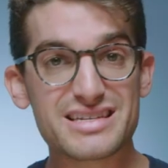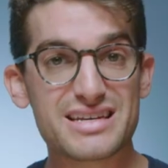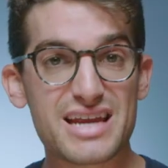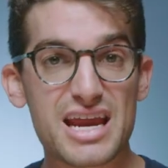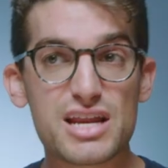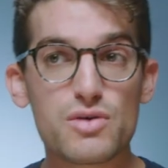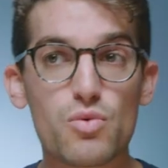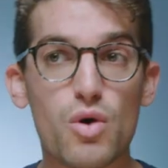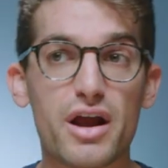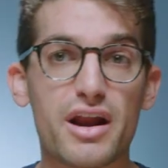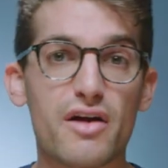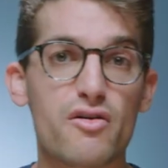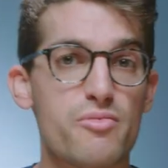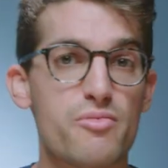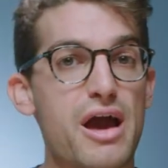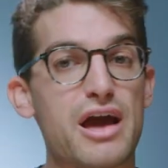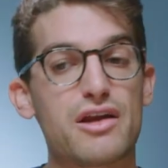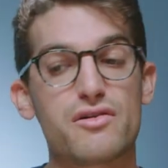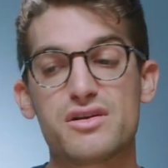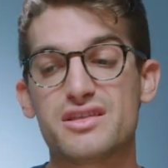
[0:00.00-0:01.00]
an 80 watt hour
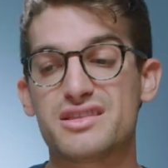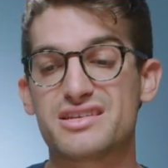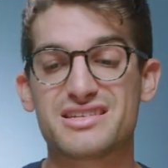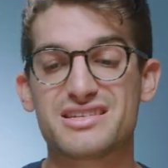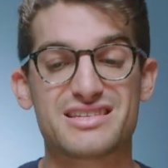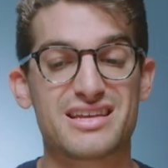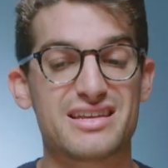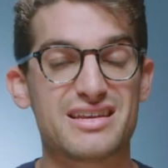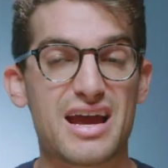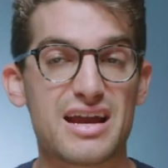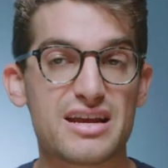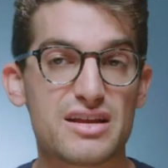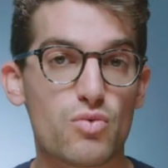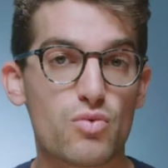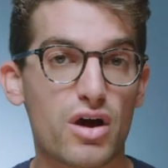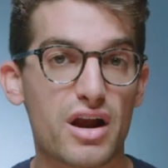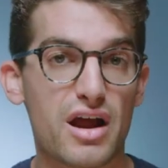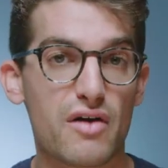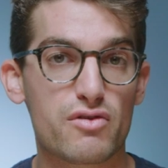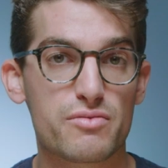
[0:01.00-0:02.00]
battery, this is a 90
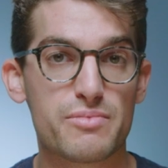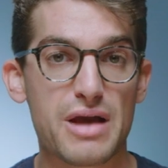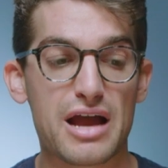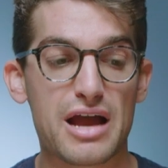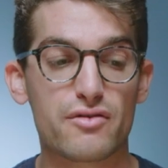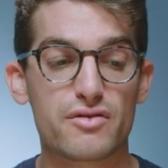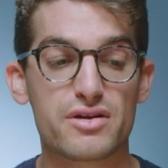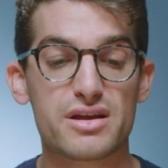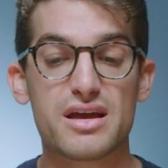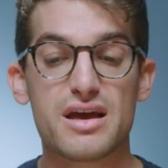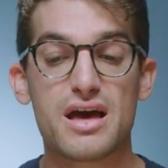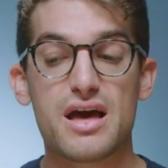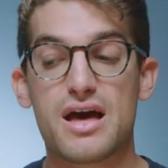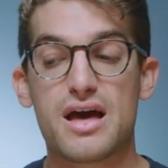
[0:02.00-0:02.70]
watt hour battery,